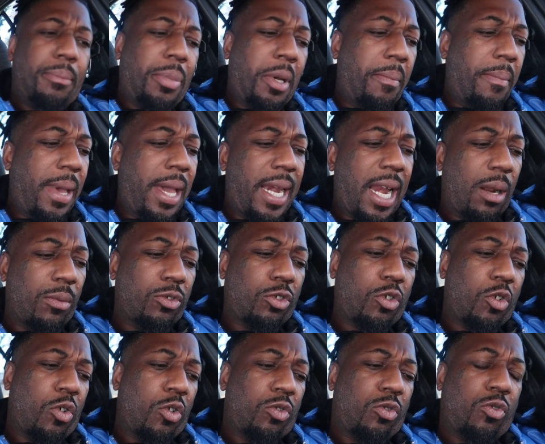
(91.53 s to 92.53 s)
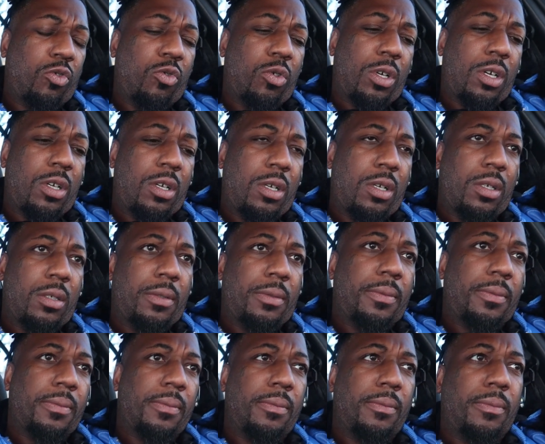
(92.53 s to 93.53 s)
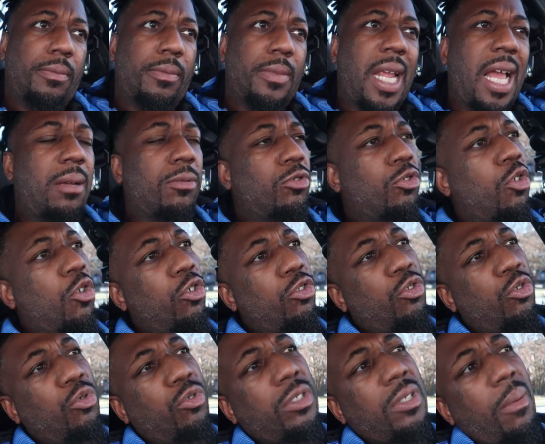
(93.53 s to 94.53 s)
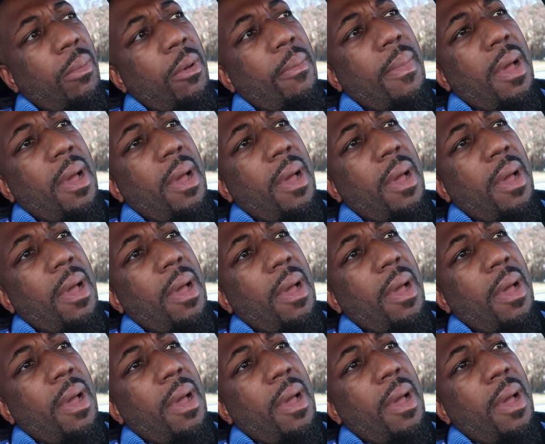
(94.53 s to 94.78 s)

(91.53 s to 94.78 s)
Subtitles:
But, man, I was going through some